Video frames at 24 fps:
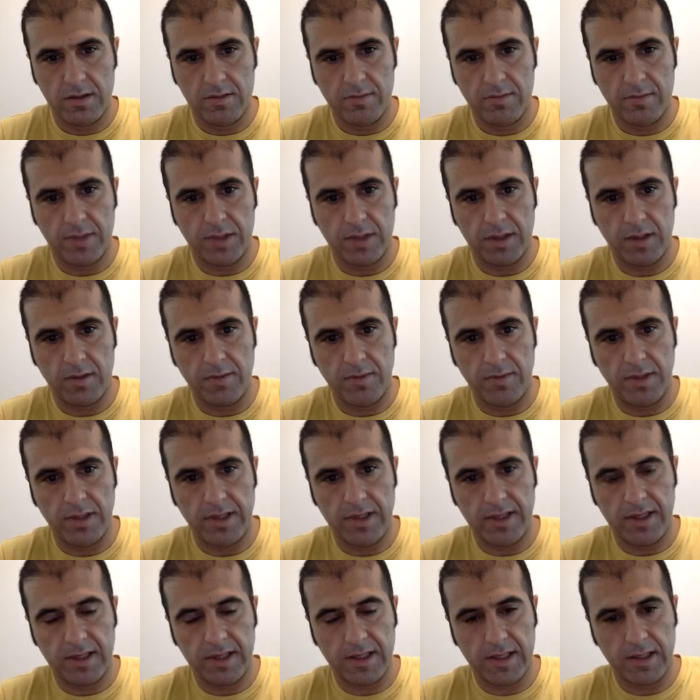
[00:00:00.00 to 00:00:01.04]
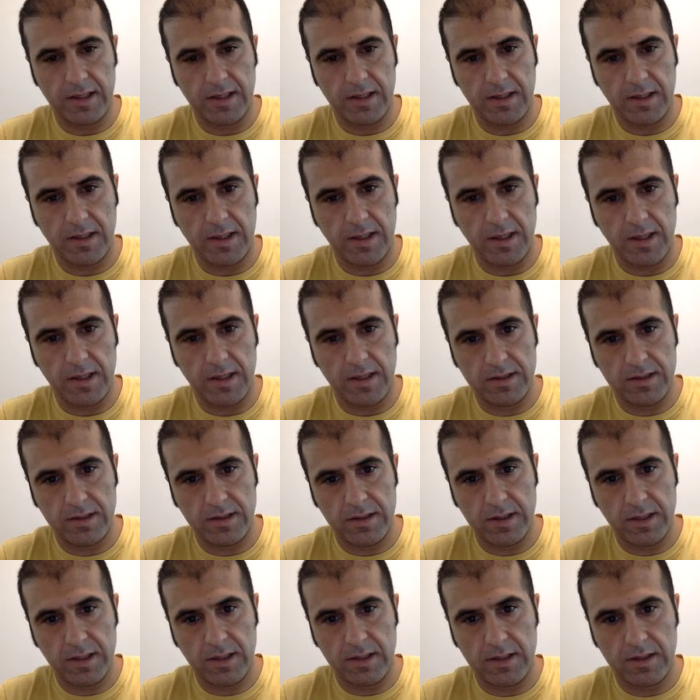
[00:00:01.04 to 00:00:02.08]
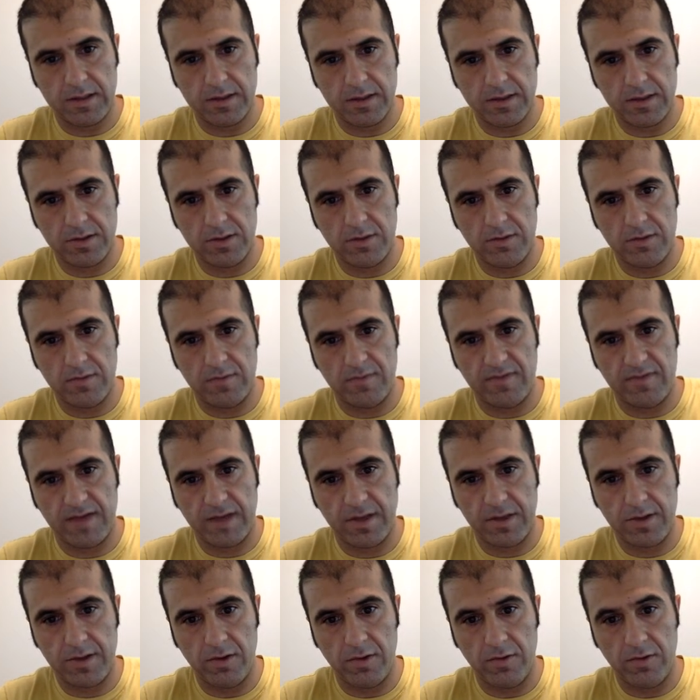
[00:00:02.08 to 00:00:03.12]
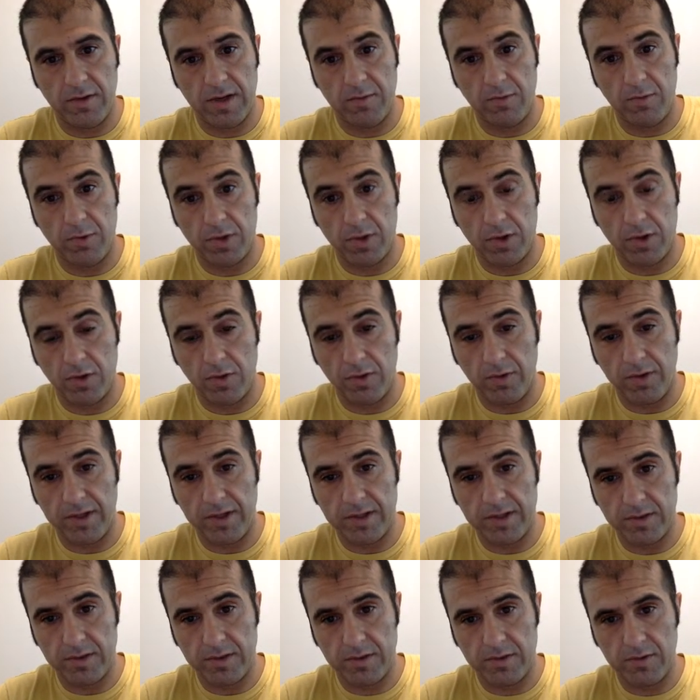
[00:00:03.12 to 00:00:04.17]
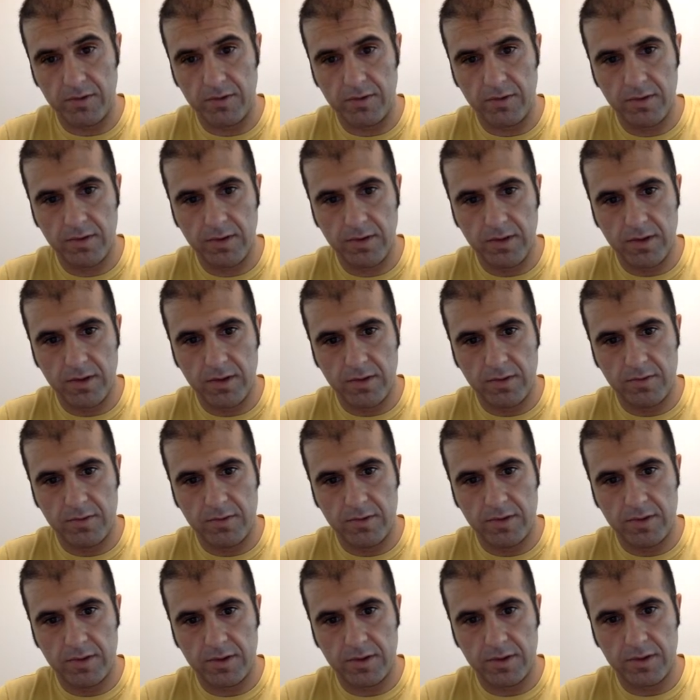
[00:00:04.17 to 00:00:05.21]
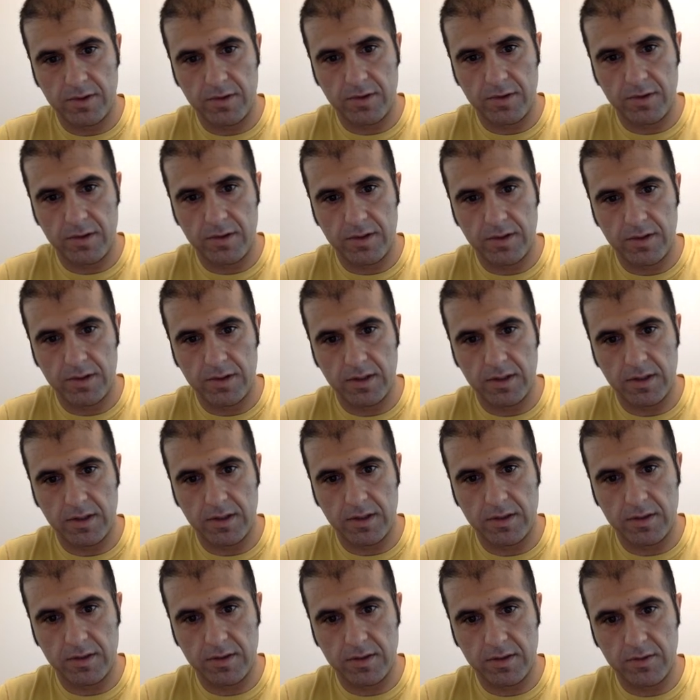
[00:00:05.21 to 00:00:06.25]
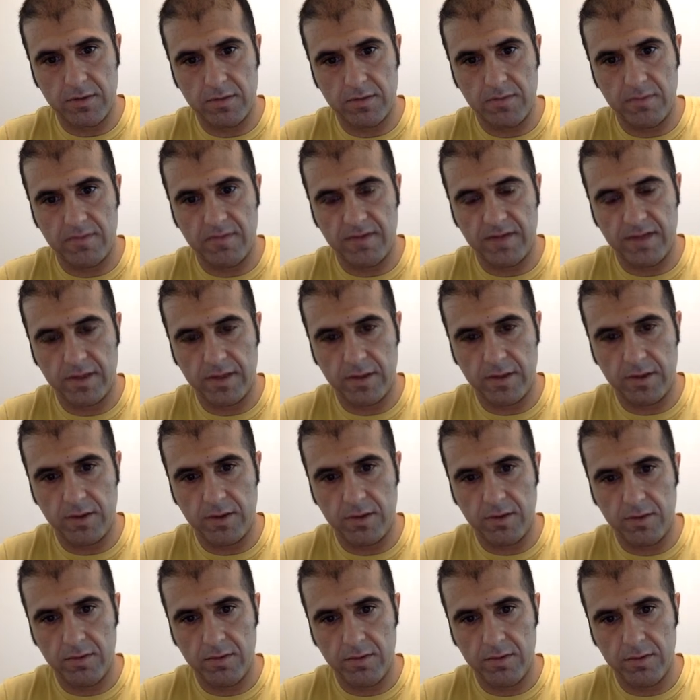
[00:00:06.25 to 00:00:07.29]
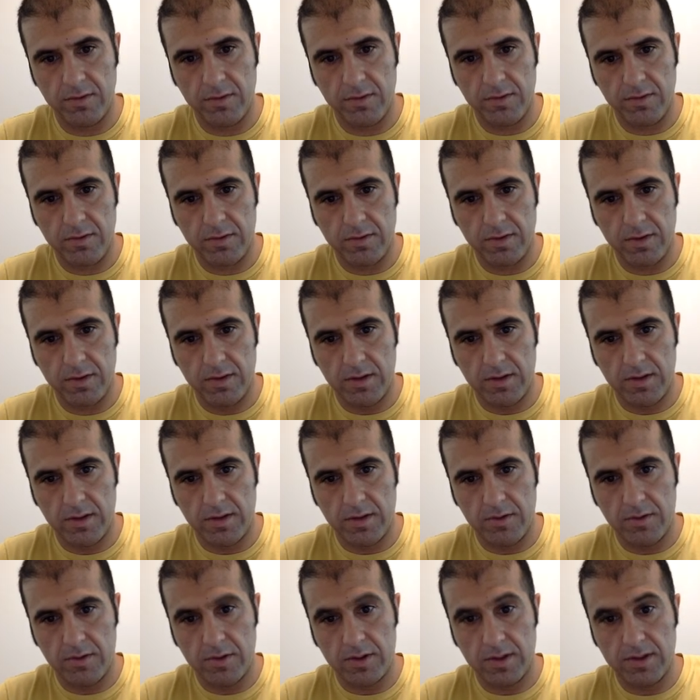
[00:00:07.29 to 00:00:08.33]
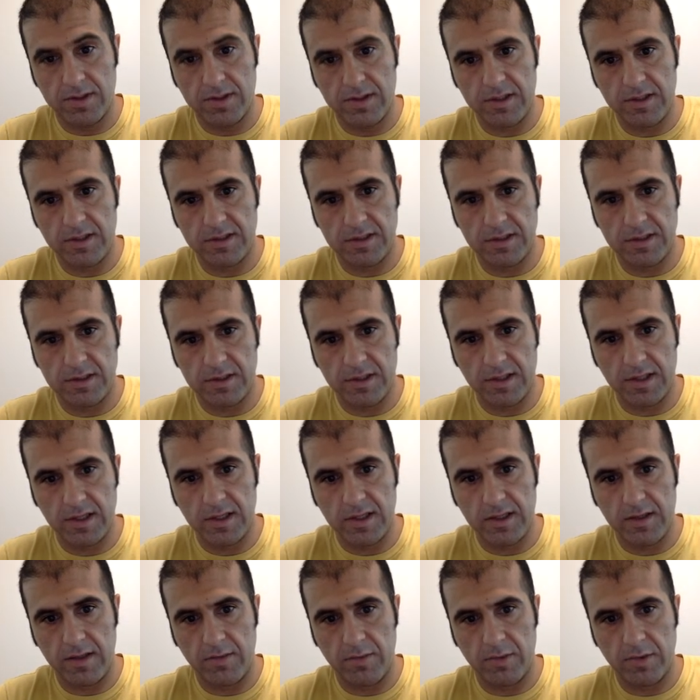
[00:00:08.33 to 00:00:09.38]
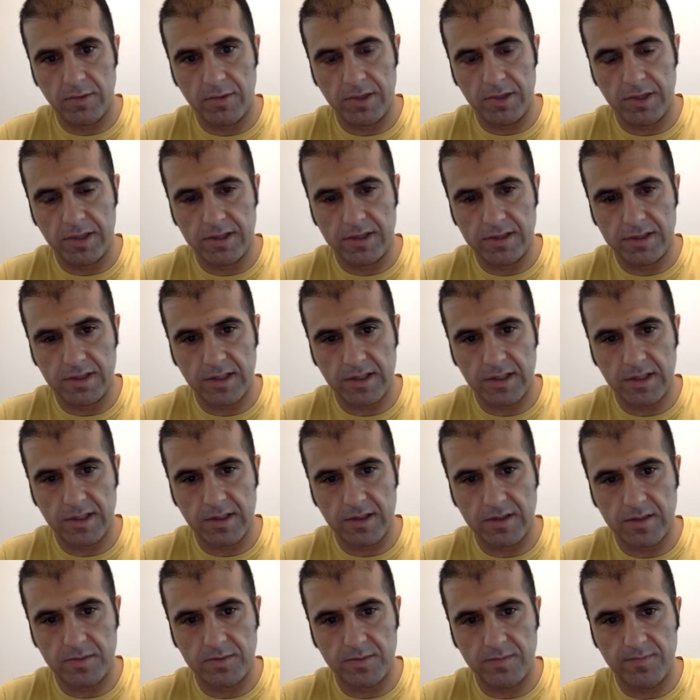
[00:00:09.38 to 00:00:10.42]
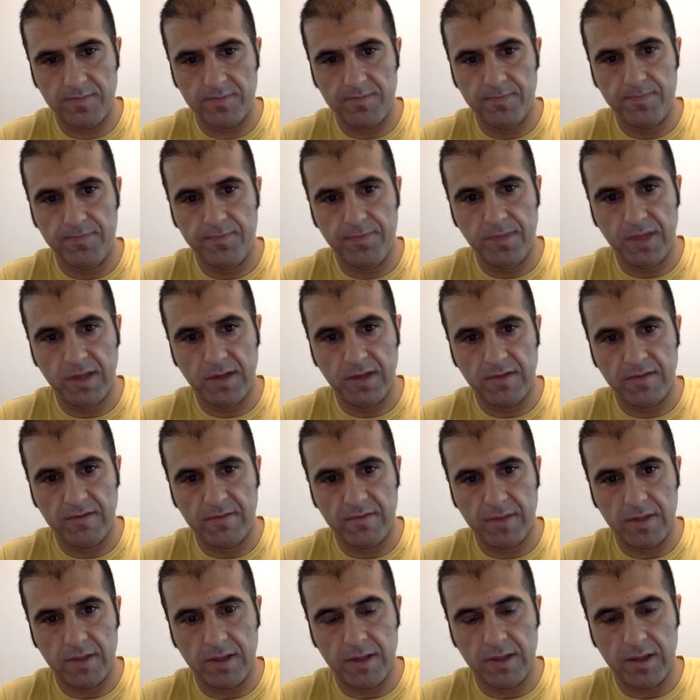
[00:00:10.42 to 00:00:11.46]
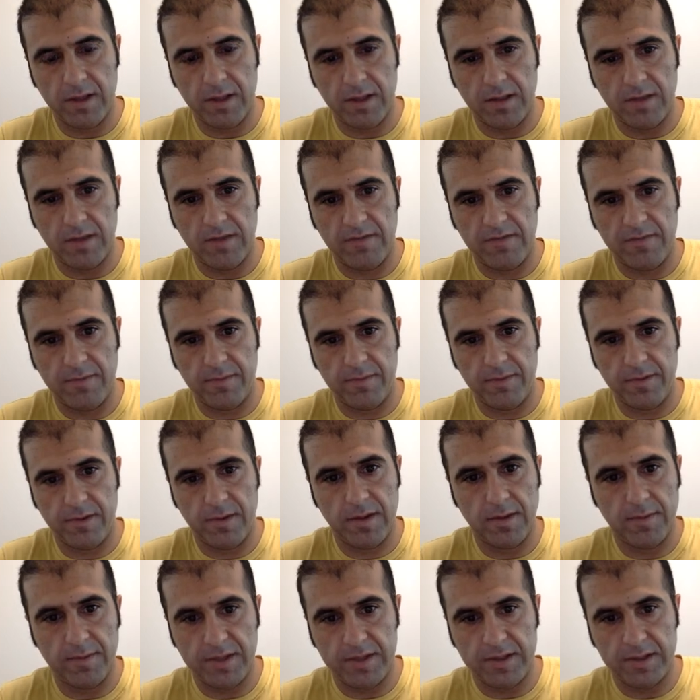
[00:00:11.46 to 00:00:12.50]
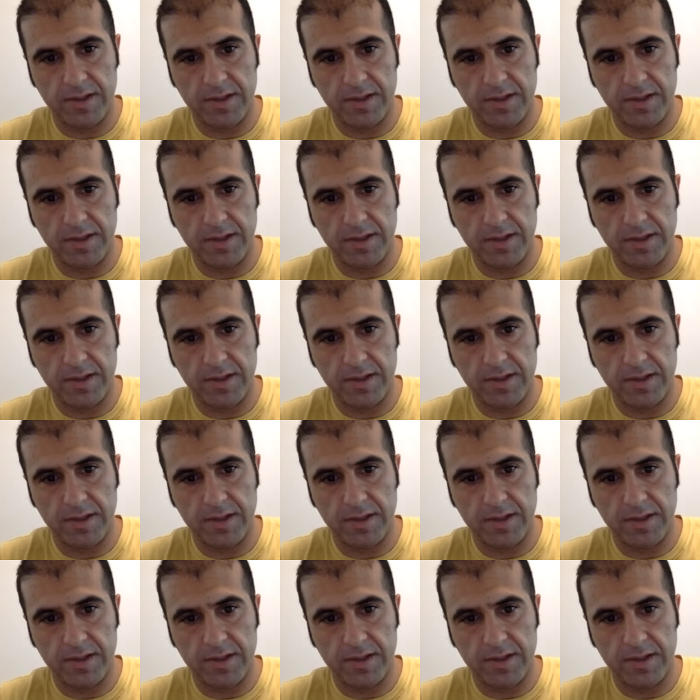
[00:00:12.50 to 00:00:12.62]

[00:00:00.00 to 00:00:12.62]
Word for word: public int get suit value, and we're going to return this dot suit value, which doesn't exist yet, and what we're going to say is, uh, let me see,